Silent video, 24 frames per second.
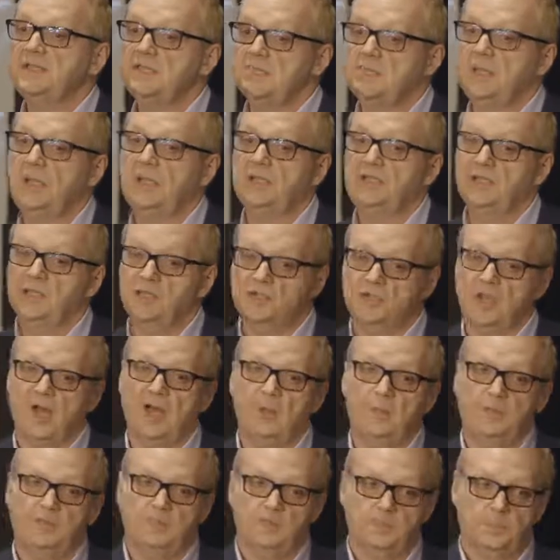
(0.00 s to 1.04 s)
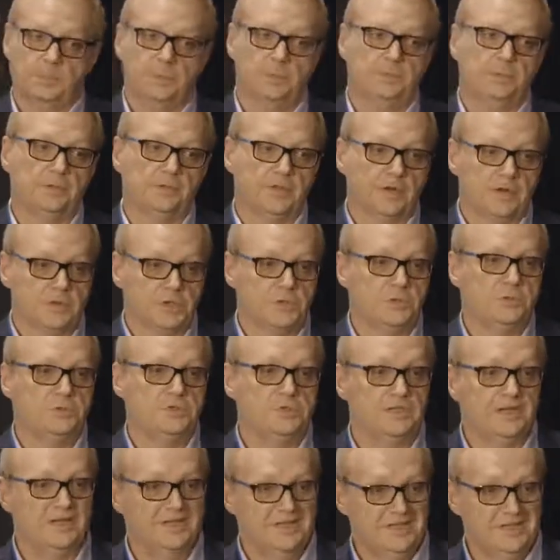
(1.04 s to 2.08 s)
to make the job of the people that are
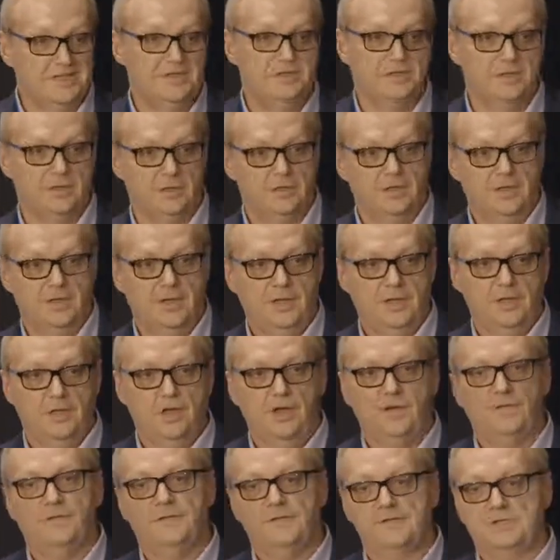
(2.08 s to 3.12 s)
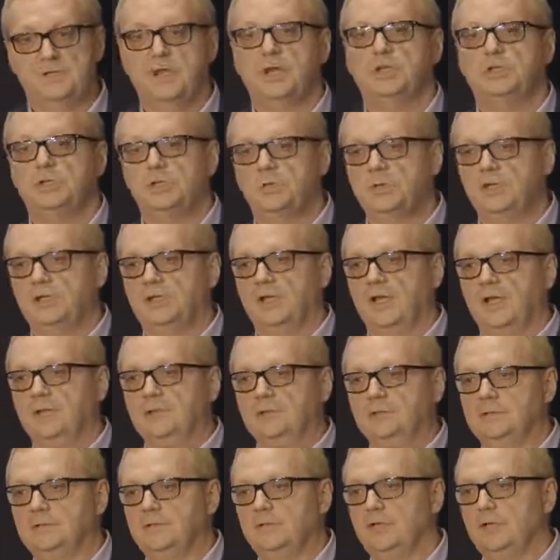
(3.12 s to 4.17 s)
using it easier. If it's not doing
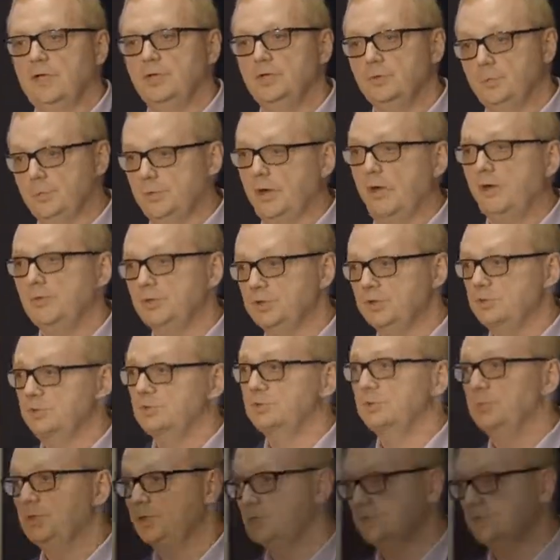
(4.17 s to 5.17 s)
that, then you probably shouldn't be